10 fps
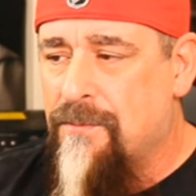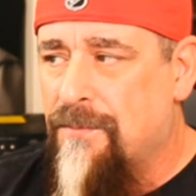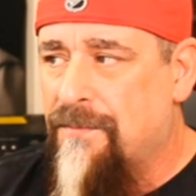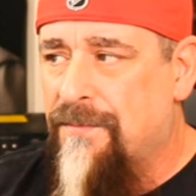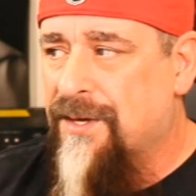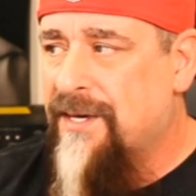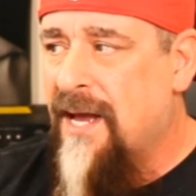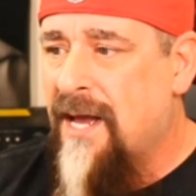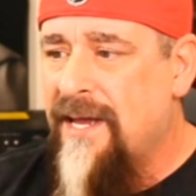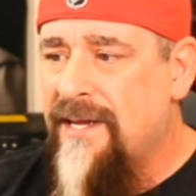The
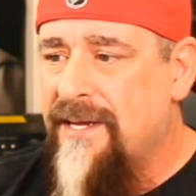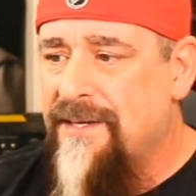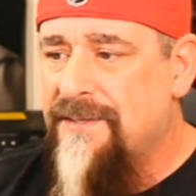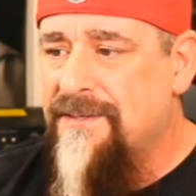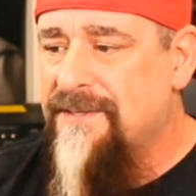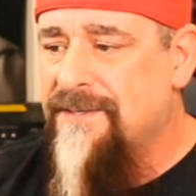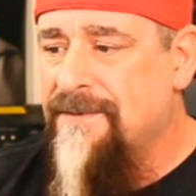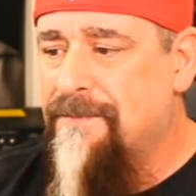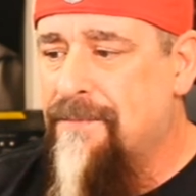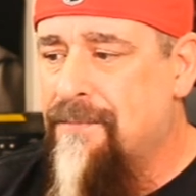guy is
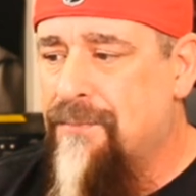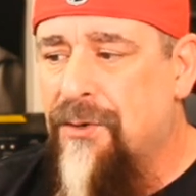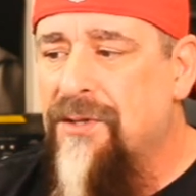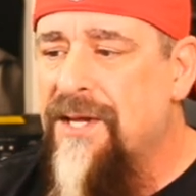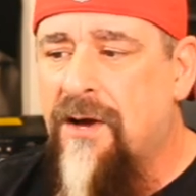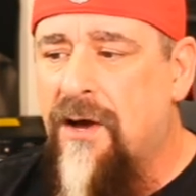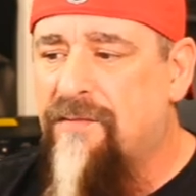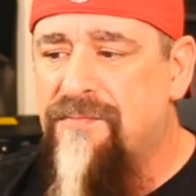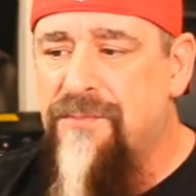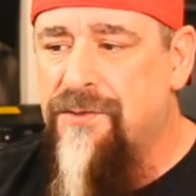pulling off
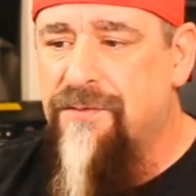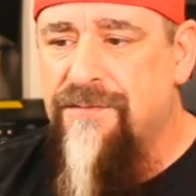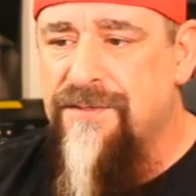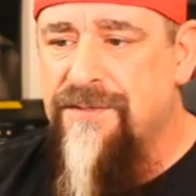moves.